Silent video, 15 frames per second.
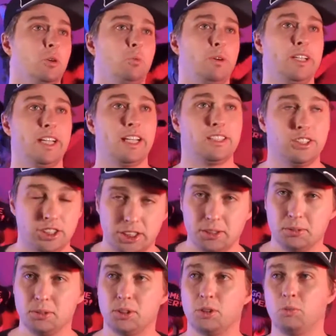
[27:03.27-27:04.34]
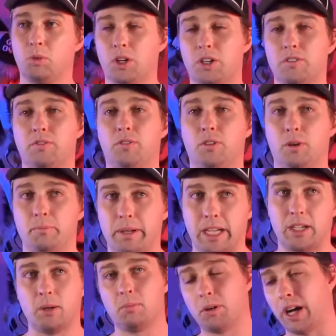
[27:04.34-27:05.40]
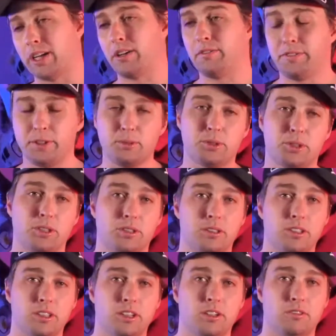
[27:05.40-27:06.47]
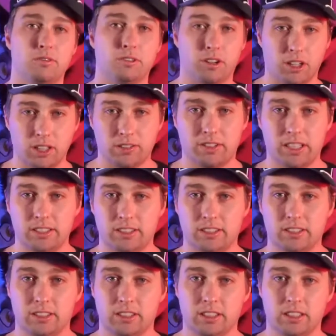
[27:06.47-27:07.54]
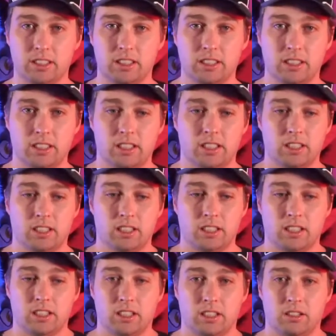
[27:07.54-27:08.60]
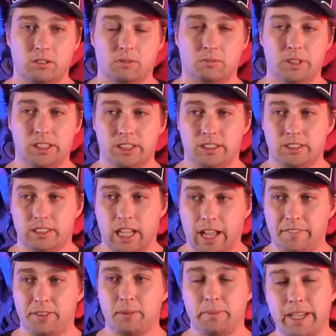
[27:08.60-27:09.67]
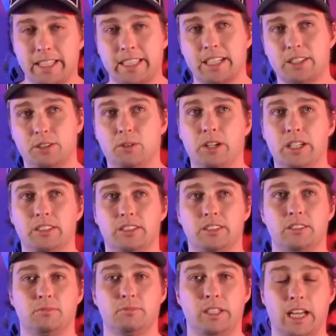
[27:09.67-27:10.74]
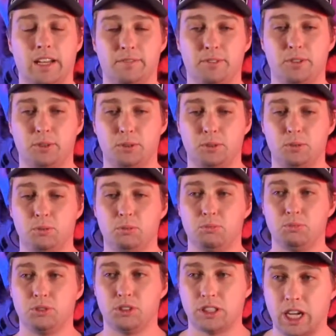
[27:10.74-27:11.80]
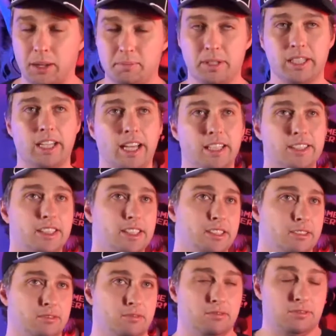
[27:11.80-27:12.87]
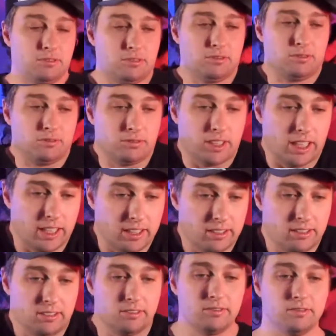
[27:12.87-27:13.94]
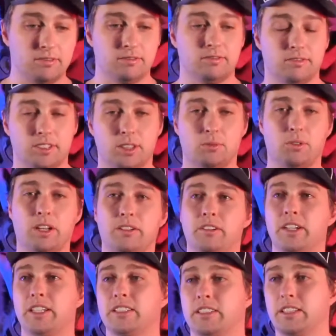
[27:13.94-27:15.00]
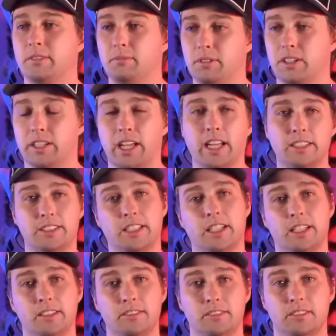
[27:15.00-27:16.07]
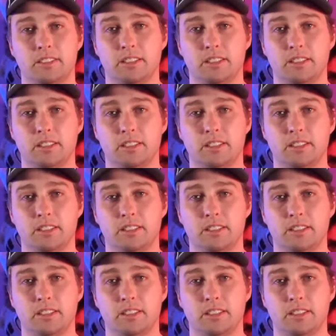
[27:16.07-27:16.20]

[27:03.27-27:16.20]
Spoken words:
We can choose to work for a better, brighter future for all of us. We just have to make that choice. We have to stop engaging in the rhetoric that we're engaging in.